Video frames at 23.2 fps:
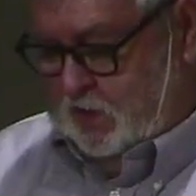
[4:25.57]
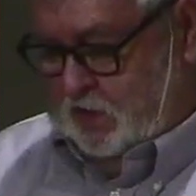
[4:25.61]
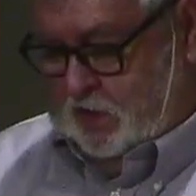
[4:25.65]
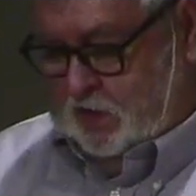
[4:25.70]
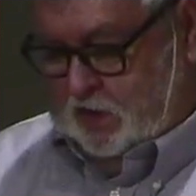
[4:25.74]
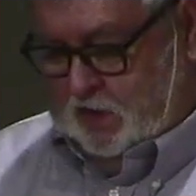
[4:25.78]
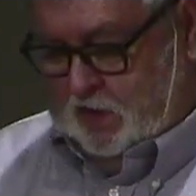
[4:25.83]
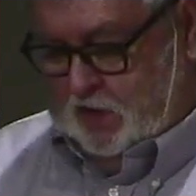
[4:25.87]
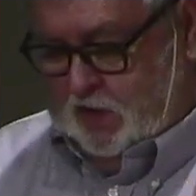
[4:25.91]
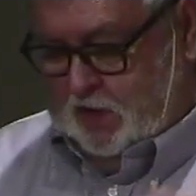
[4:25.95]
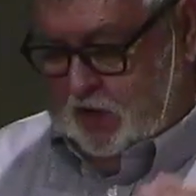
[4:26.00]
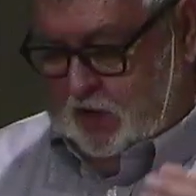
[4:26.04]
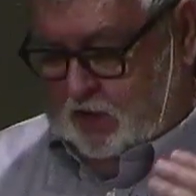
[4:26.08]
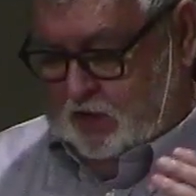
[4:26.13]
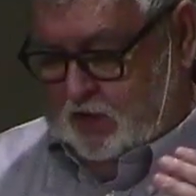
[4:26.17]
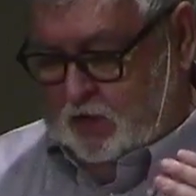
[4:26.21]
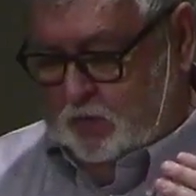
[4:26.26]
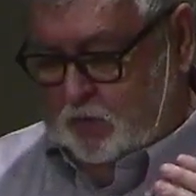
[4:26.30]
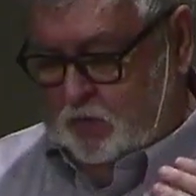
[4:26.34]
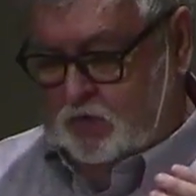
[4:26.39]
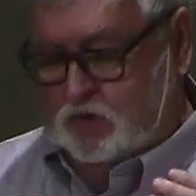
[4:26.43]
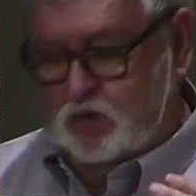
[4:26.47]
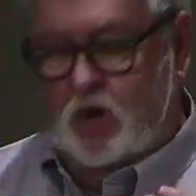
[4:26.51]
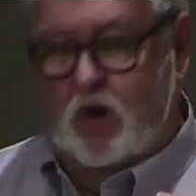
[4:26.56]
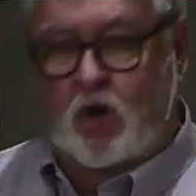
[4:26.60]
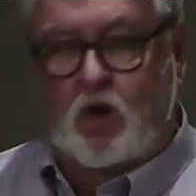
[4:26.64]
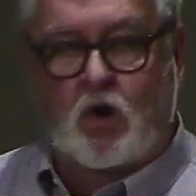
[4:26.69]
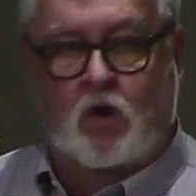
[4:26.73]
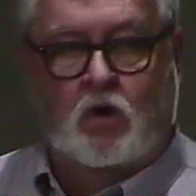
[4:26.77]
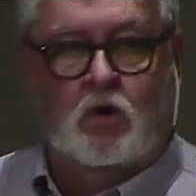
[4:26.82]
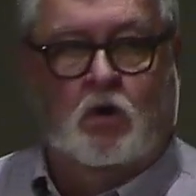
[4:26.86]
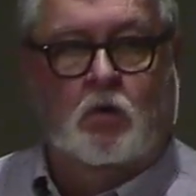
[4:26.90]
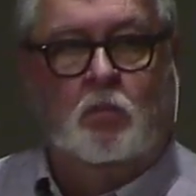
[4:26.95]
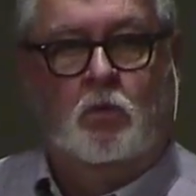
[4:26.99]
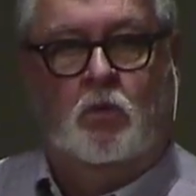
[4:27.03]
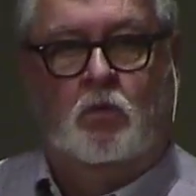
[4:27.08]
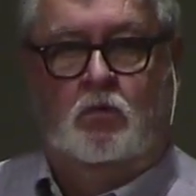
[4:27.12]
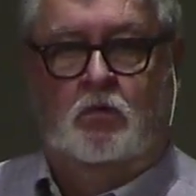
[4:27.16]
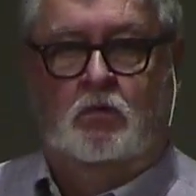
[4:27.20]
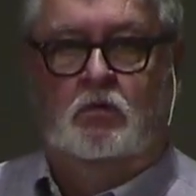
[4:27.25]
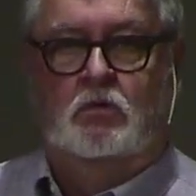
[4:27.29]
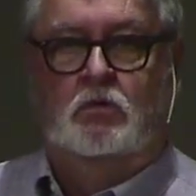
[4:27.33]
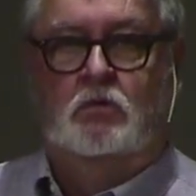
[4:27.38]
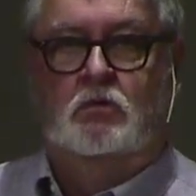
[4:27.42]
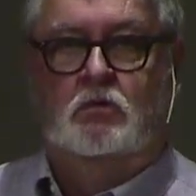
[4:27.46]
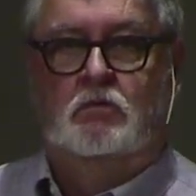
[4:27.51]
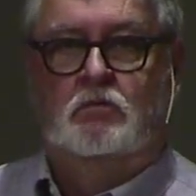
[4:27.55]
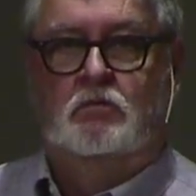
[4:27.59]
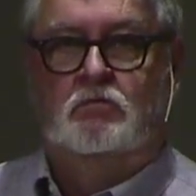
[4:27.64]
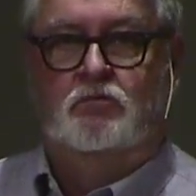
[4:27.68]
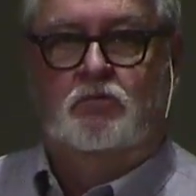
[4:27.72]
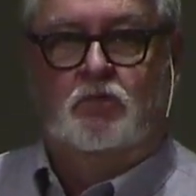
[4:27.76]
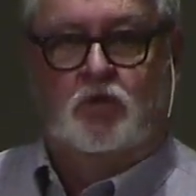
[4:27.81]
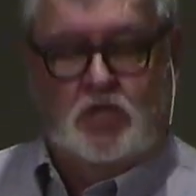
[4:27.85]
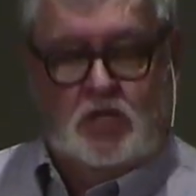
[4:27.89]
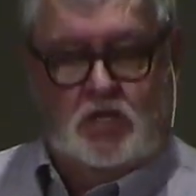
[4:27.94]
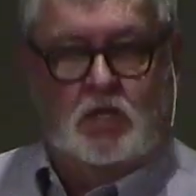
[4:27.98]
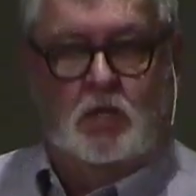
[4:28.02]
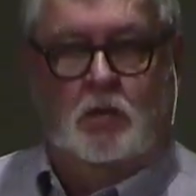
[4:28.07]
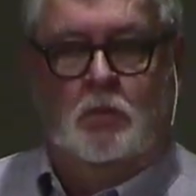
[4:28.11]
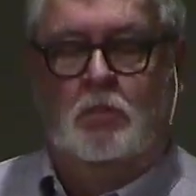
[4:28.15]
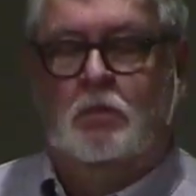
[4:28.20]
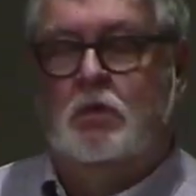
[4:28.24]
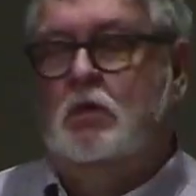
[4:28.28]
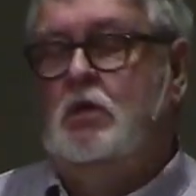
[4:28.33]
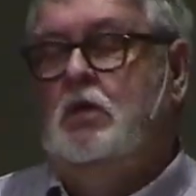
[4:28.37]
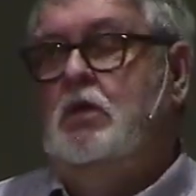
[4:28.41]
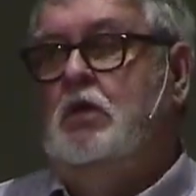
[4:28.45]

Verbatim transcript: and it was horrible for him.